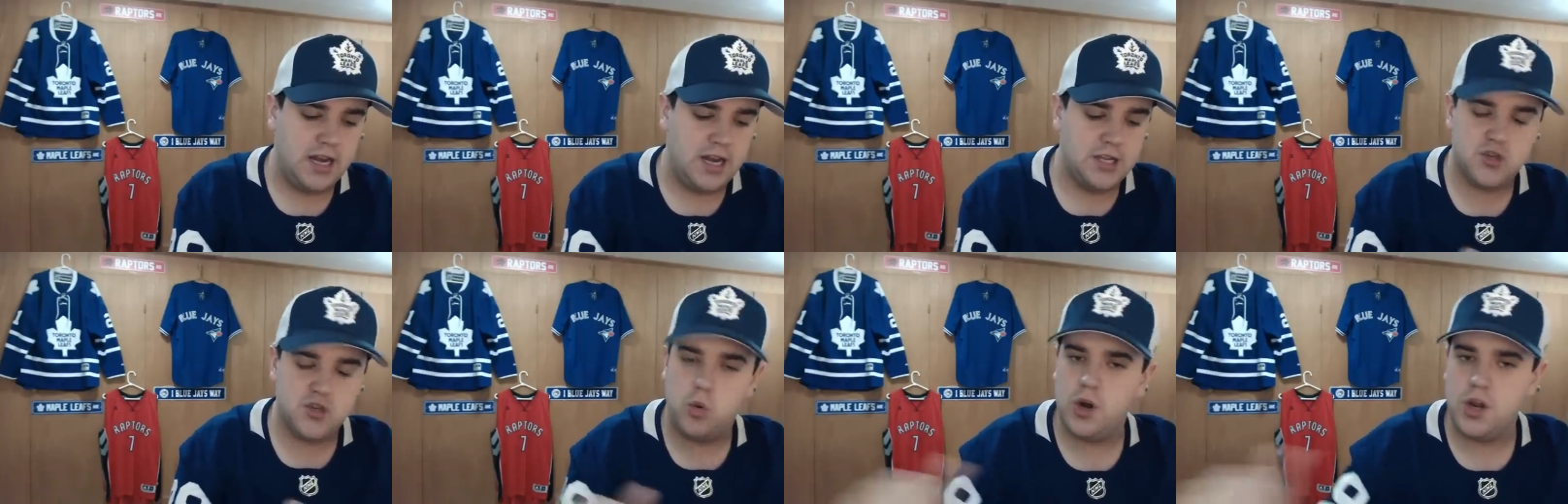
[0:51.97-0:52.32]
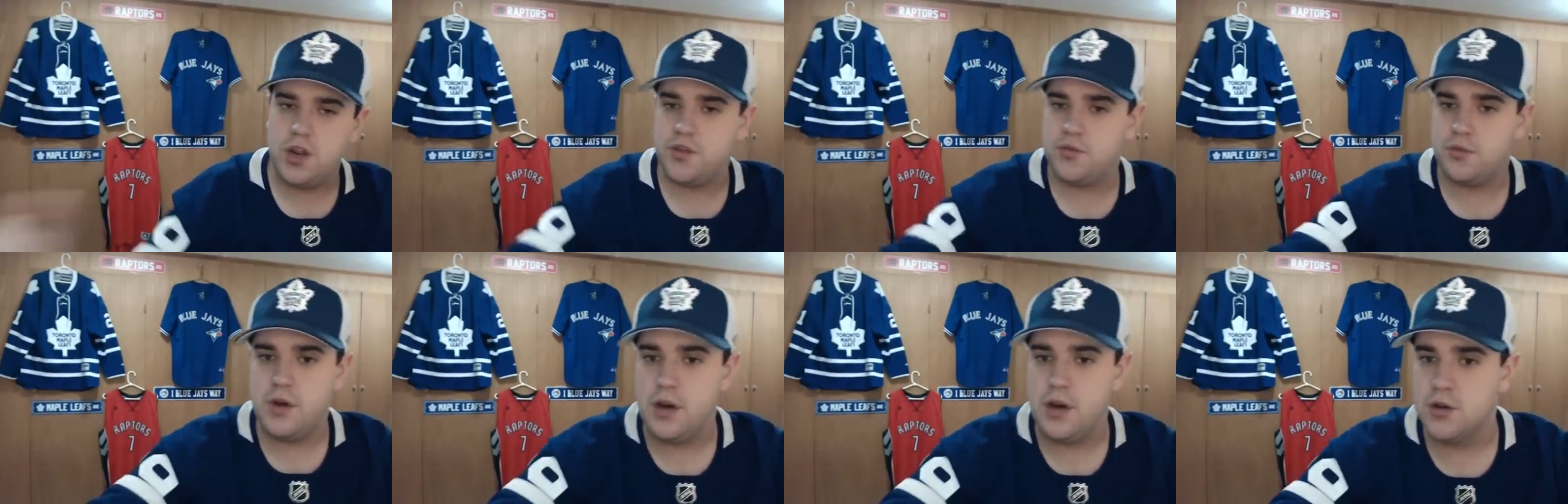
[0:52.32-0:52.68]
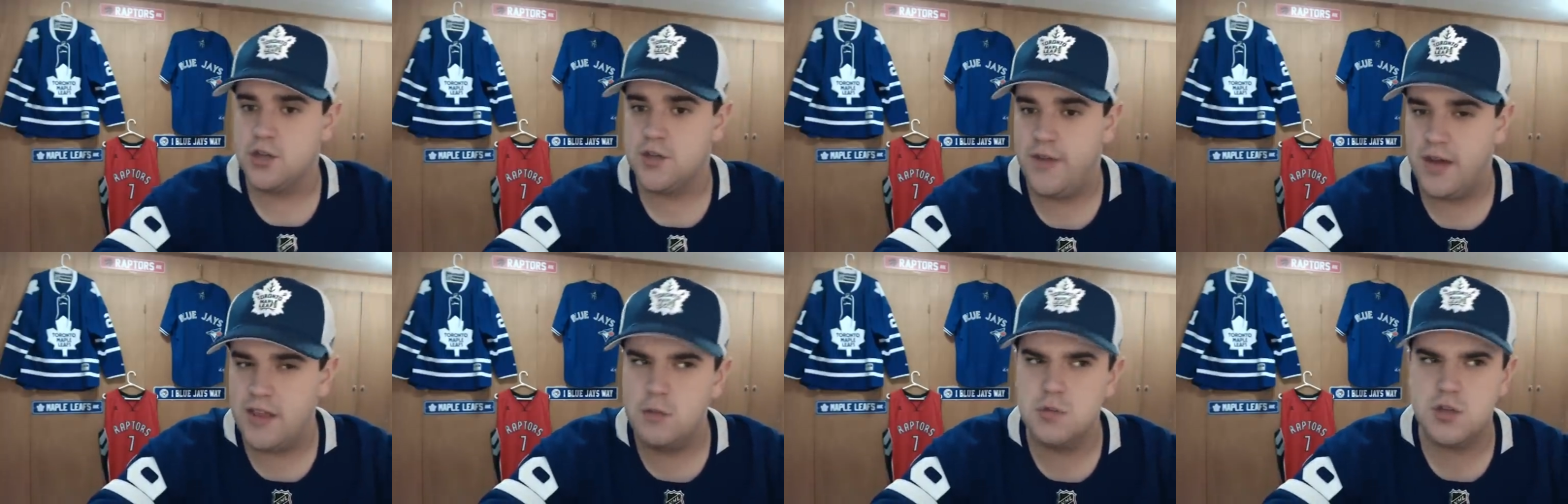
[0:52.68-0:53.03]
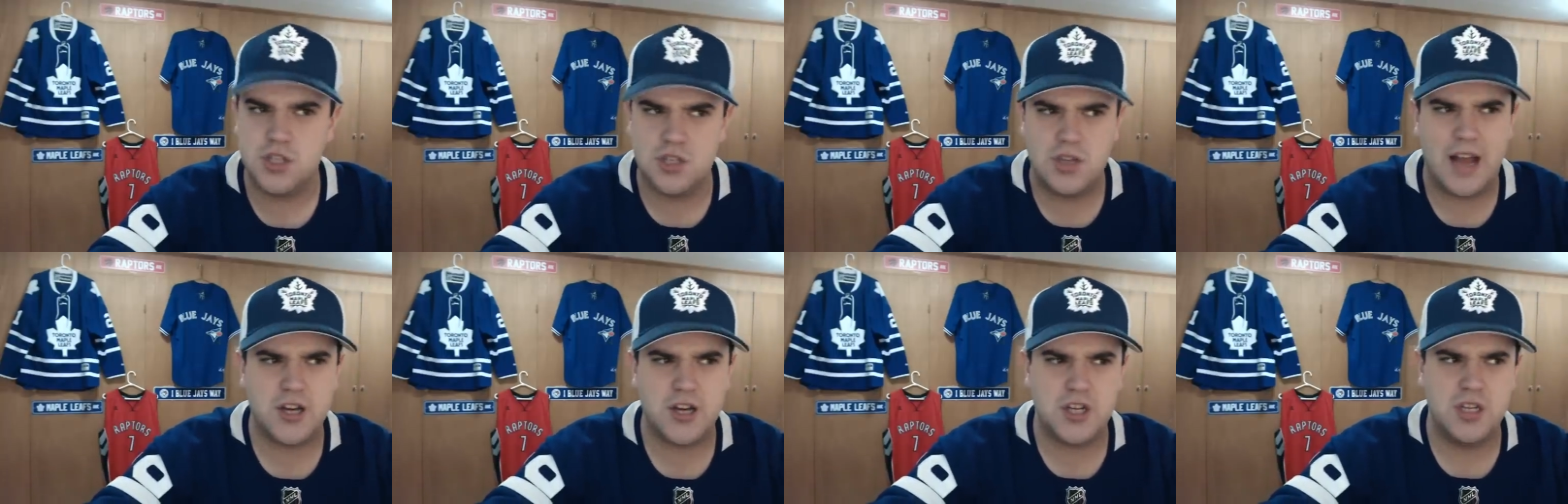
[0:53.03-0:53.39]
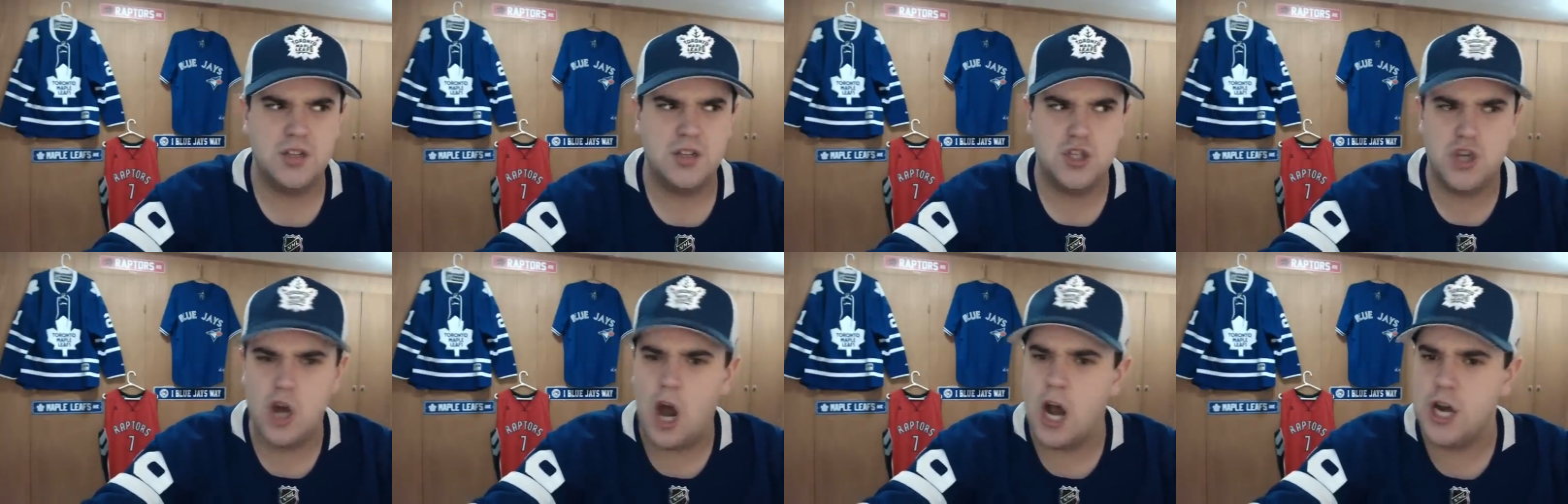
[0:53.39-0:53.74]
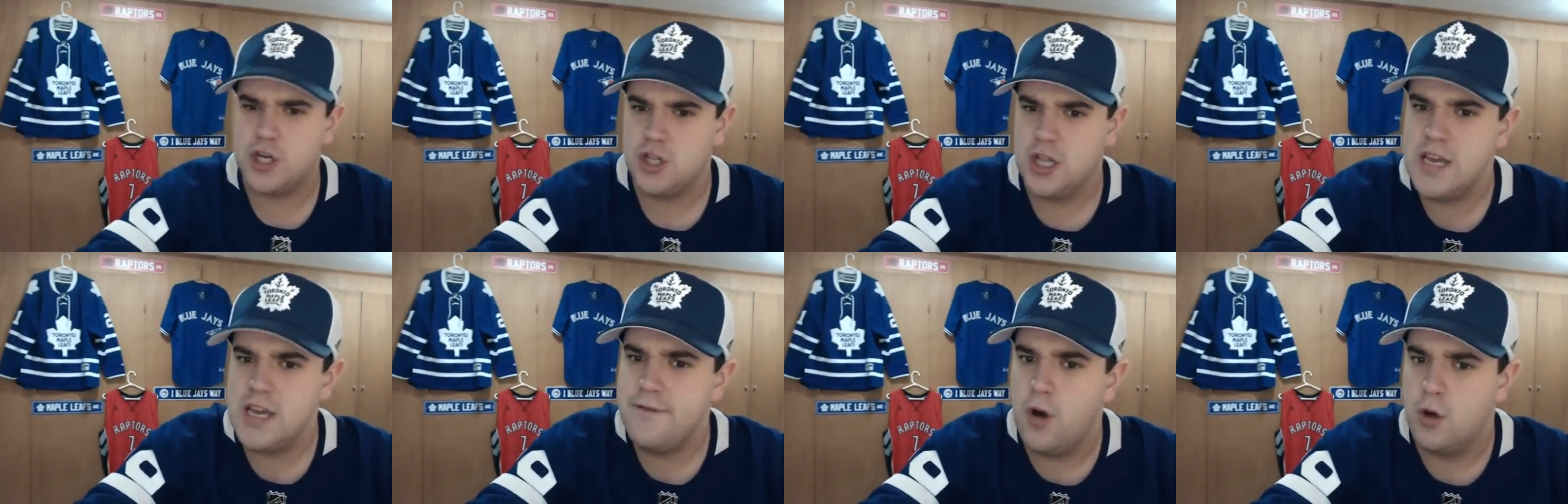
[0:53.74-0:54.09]
He's 23 years of, I think it was actually in the Josh
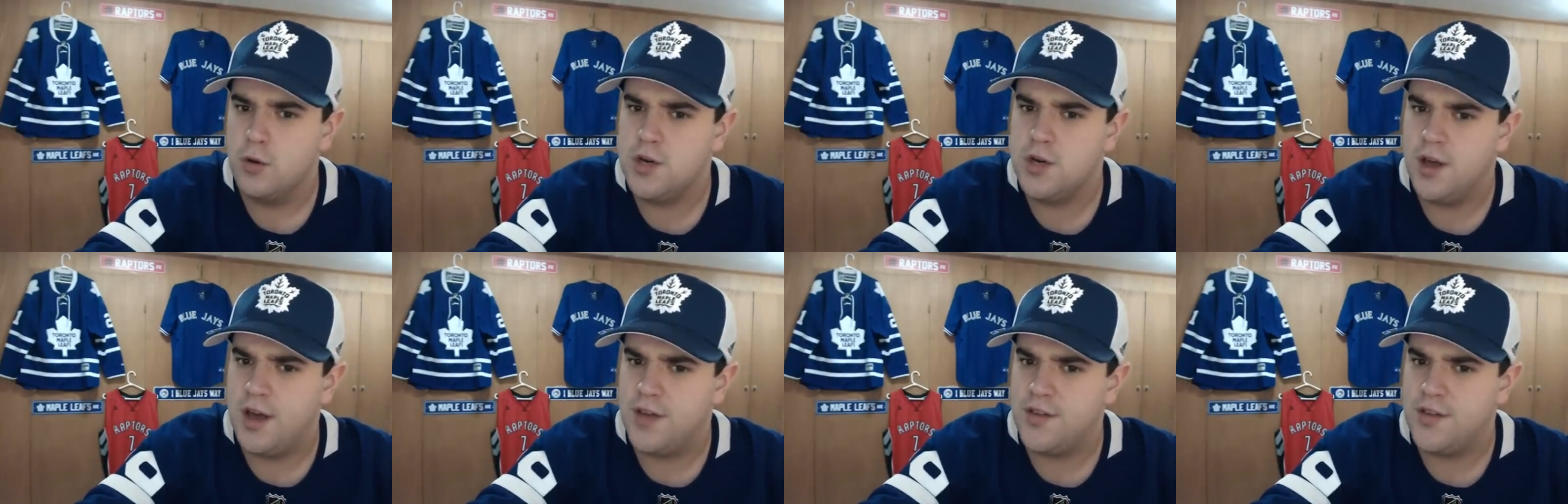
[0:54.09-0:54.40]
Levo deal,